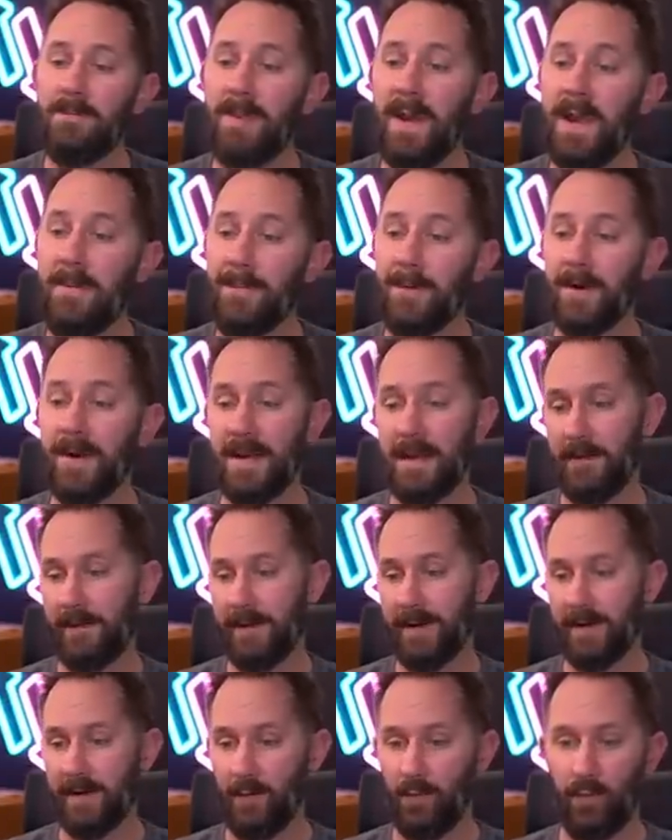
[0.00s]
paper
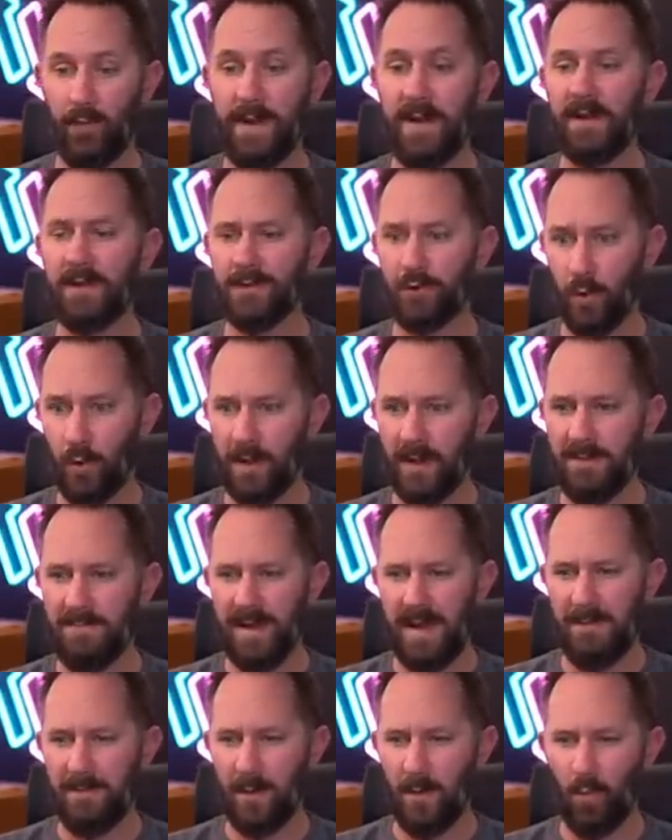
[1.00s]
earring. Real toilet
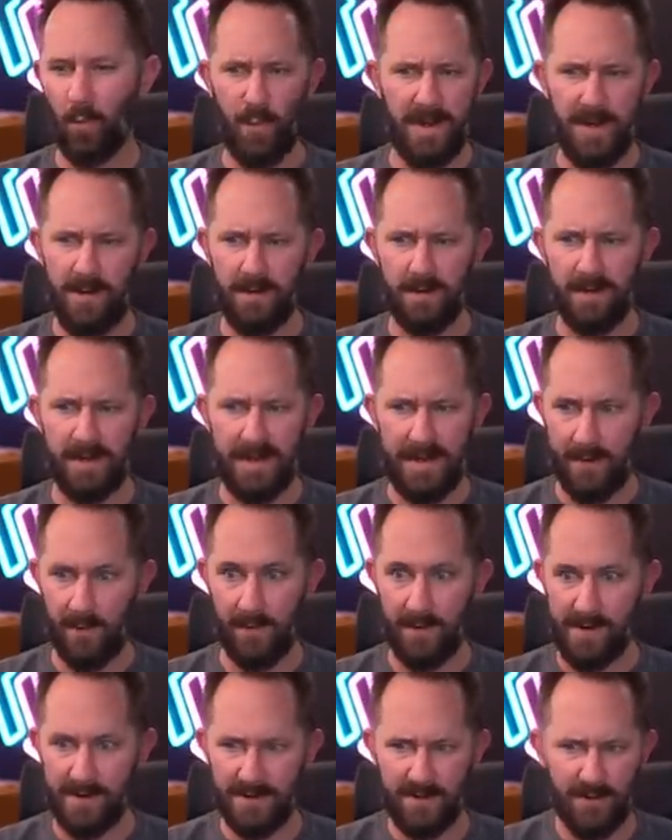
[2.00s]
paper, weird earrings,